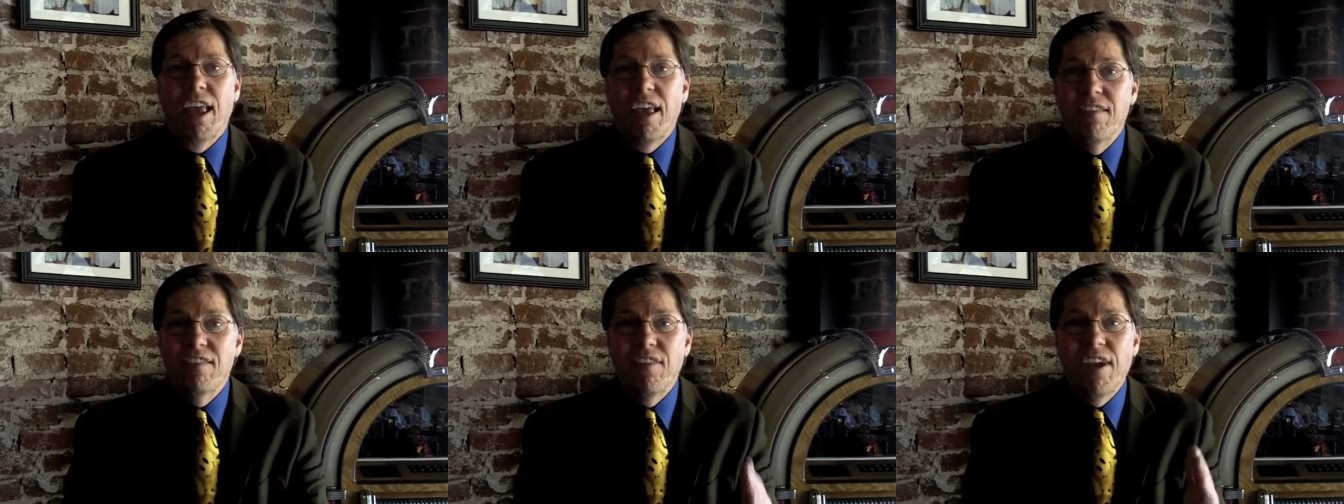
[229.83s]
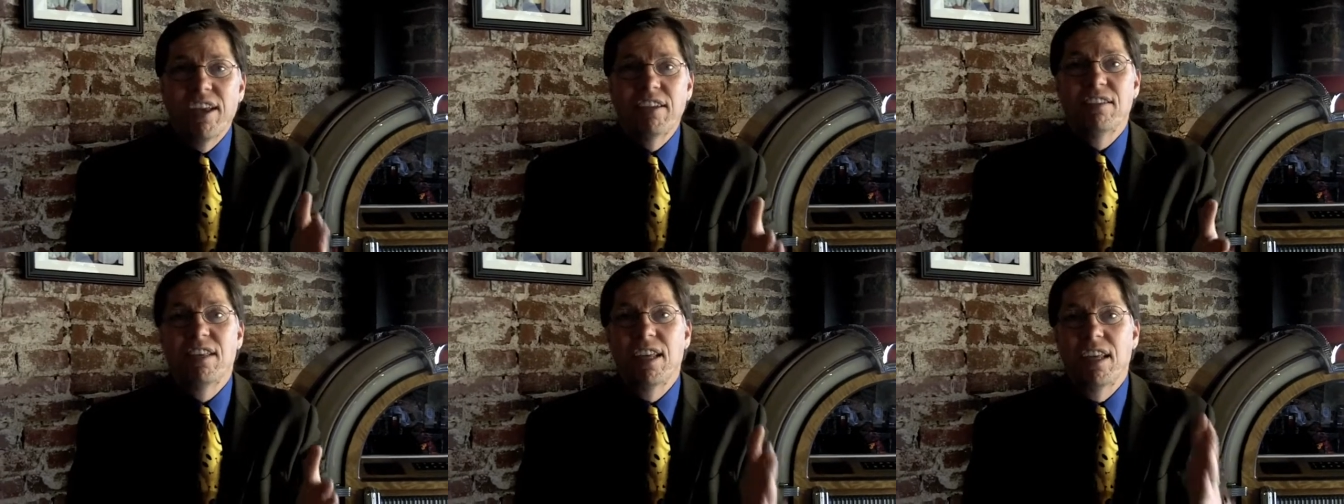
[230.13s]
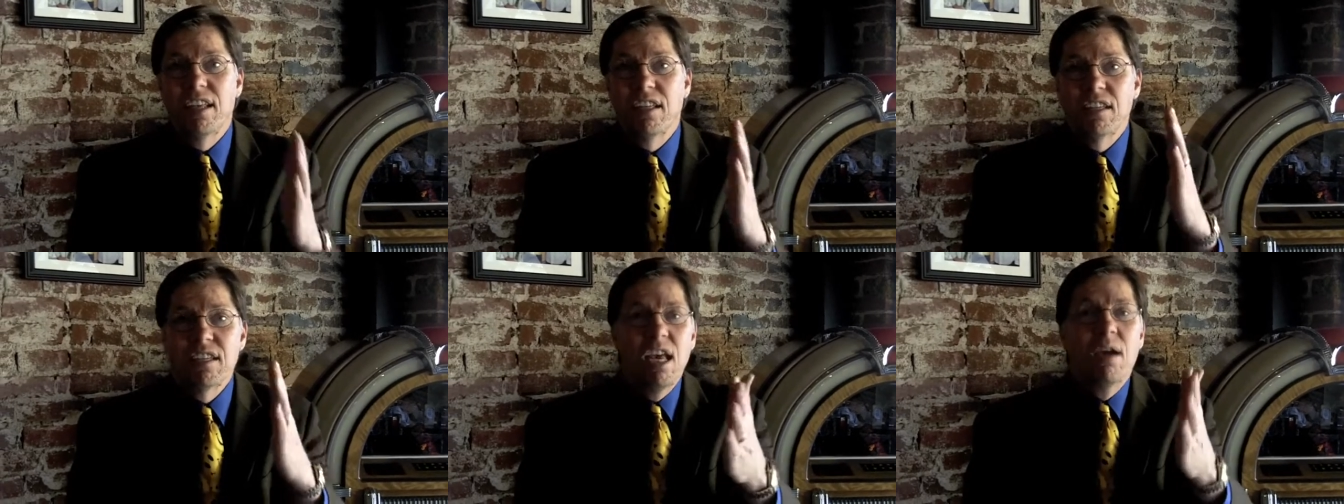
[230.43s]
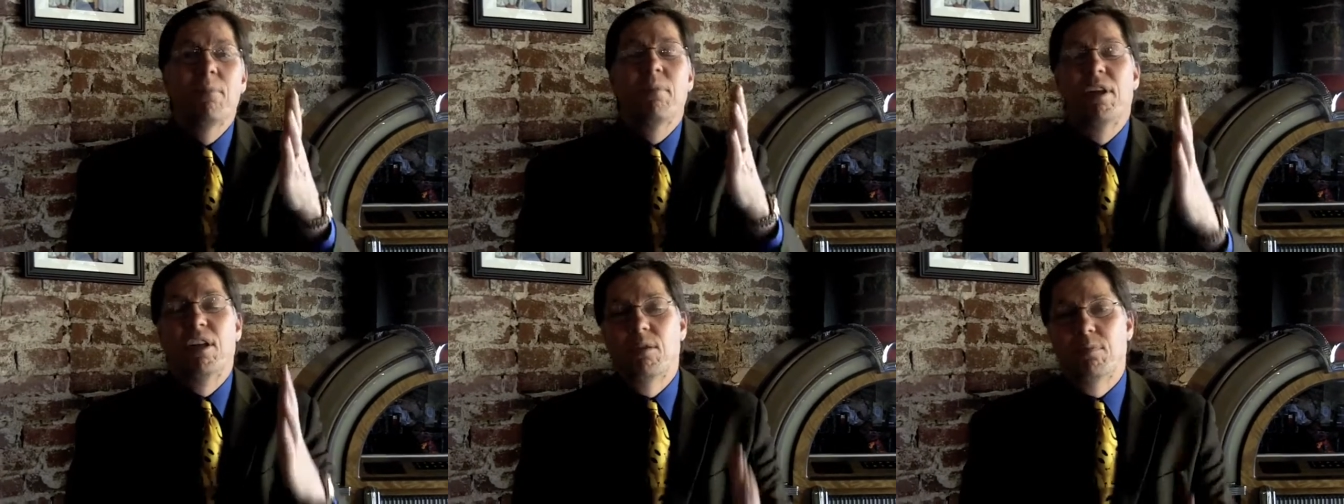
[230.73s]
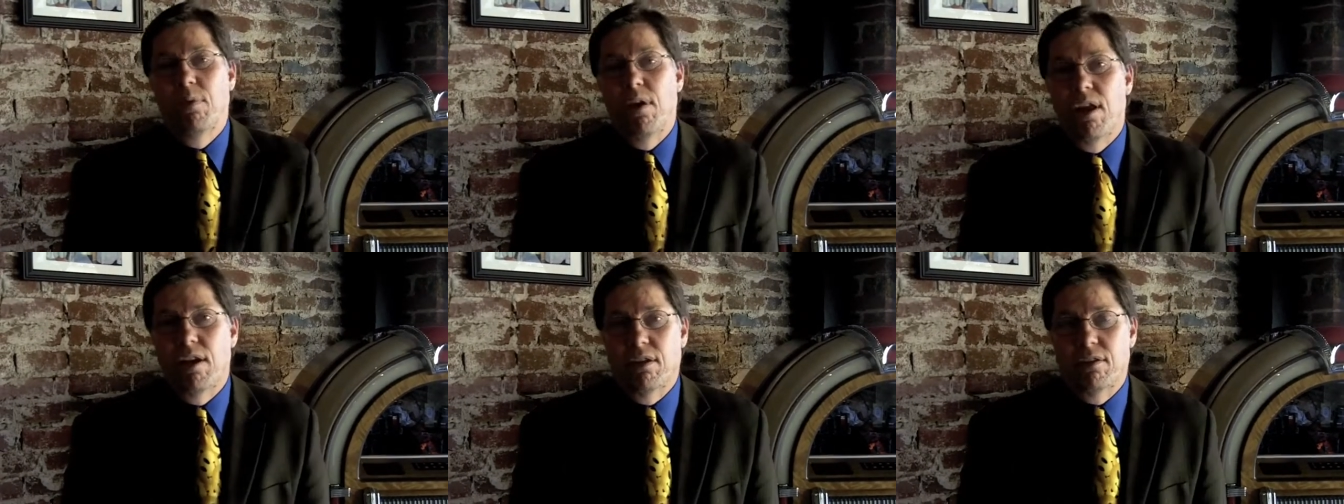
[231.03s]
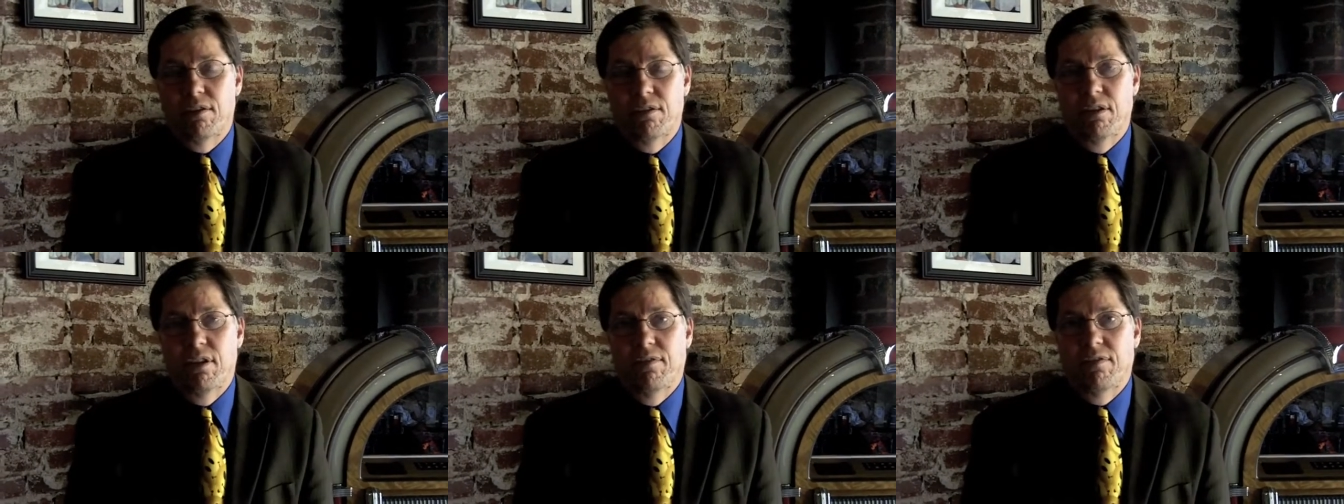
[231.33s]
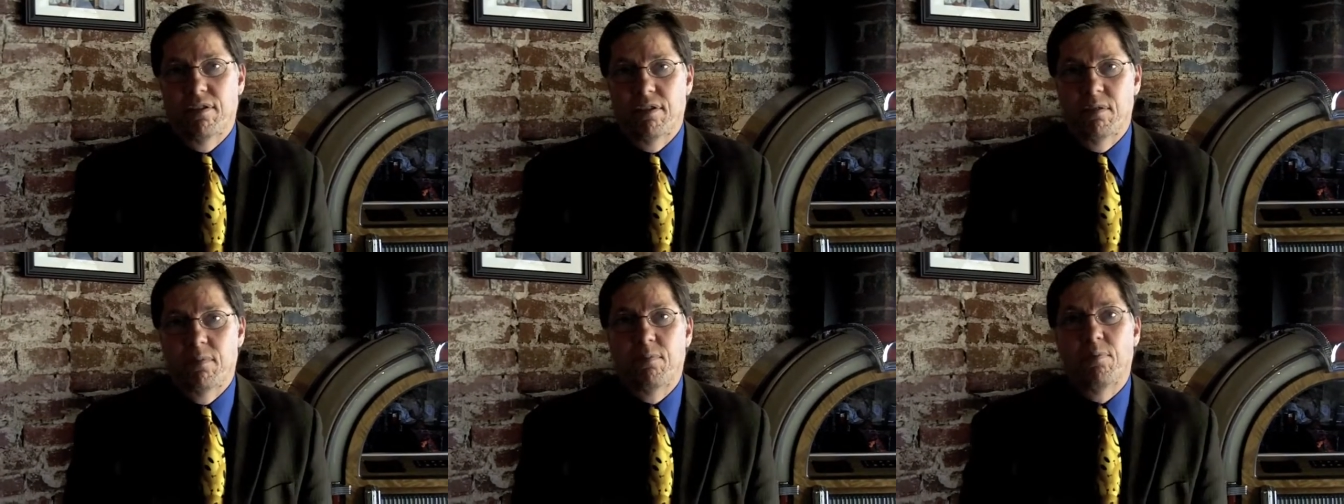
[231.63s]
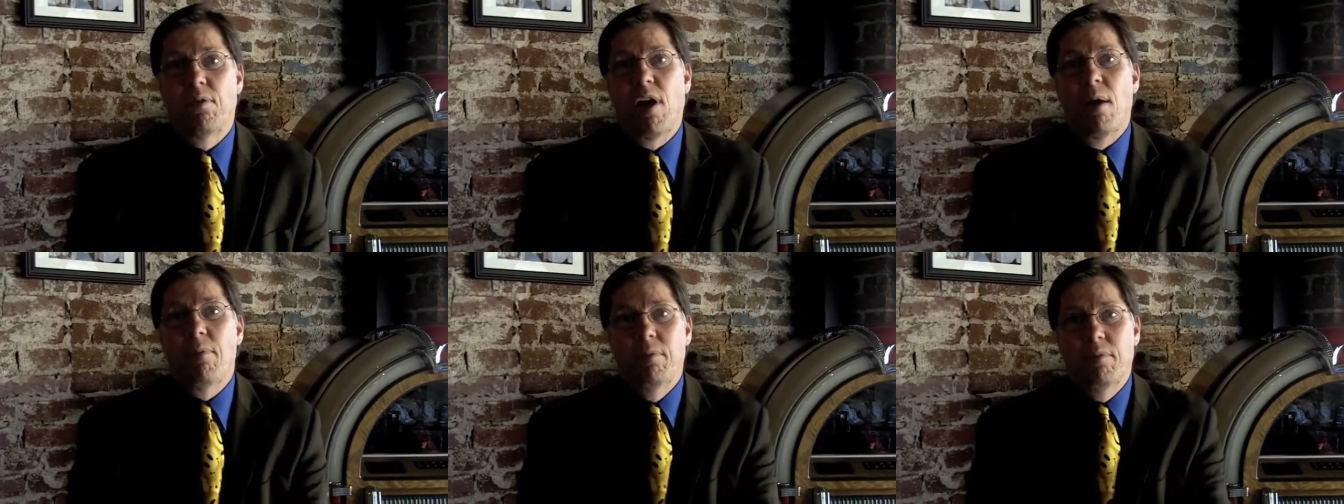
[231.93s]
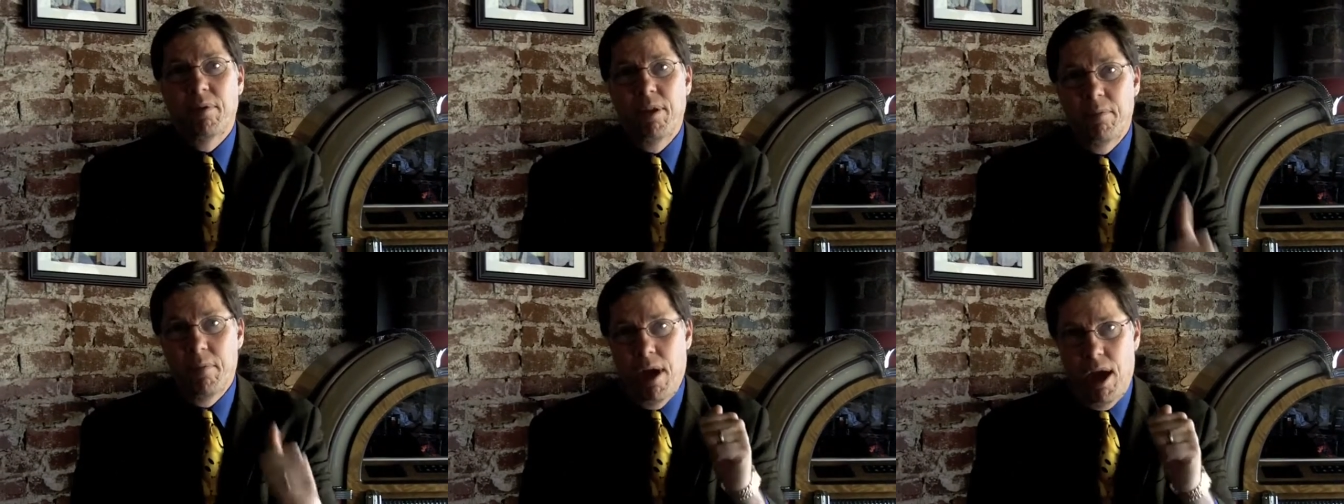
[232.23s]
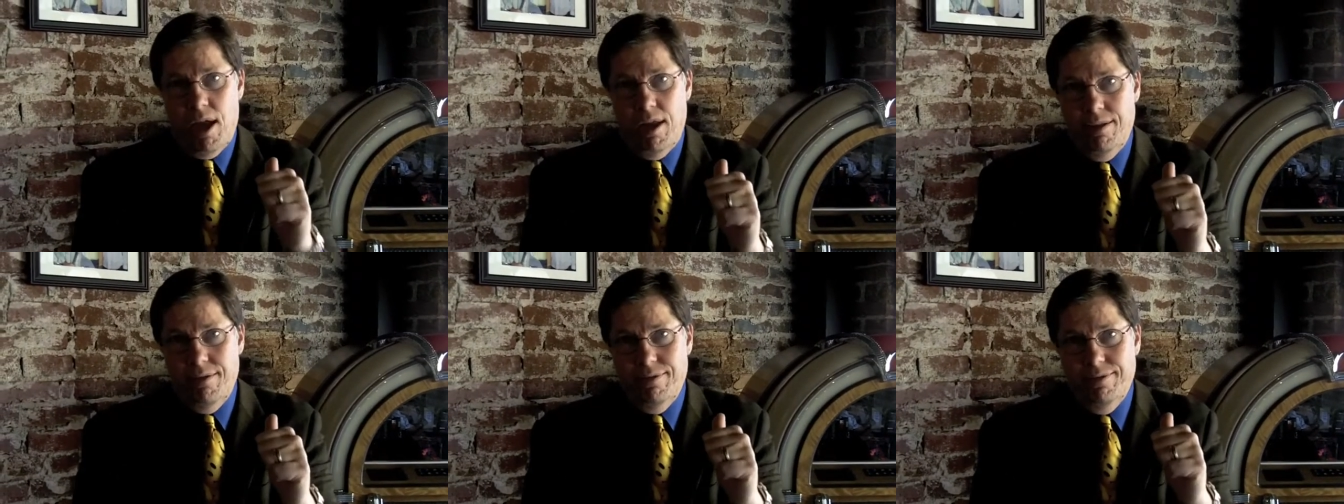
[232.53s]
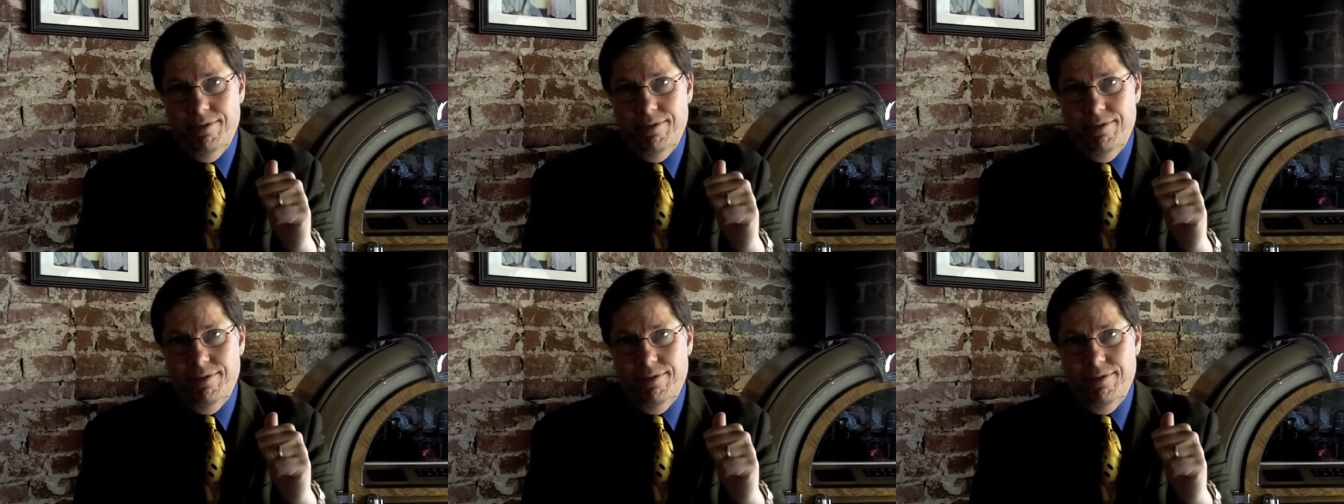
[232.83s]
investing in somebody's product or service, probably mine.